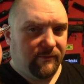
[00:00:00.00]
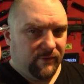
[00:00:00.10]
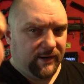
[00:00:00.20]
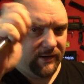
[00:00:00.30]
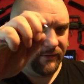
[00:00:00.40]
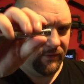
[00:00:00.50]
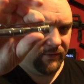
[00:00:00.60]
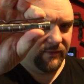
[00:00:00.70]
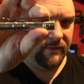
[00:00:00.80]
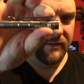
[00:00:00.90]
Really
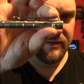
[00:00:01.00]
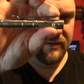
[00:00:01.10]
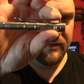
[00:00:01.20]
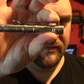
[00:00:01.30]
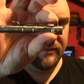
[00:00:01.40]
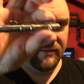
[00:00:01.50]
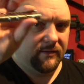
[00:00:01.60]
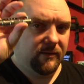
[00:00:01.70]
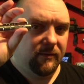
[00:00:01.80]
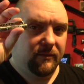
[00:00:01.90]
good
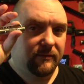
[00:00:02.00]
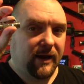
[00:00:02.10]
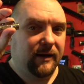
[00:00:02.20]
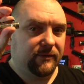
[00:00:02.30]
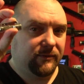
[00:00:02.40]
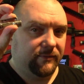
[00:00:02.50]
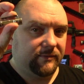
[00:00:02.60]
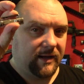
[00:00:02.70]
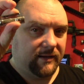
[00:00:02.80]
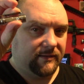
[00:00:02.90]
tactical
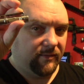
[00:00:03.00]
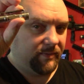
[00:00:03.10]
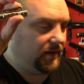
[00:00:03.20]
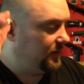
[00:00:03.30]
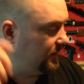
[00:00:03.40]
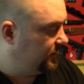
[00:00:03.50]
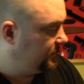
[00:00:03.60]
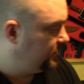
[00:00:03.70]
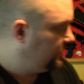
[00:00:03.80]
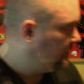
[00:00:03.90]
stainless steel pen that is.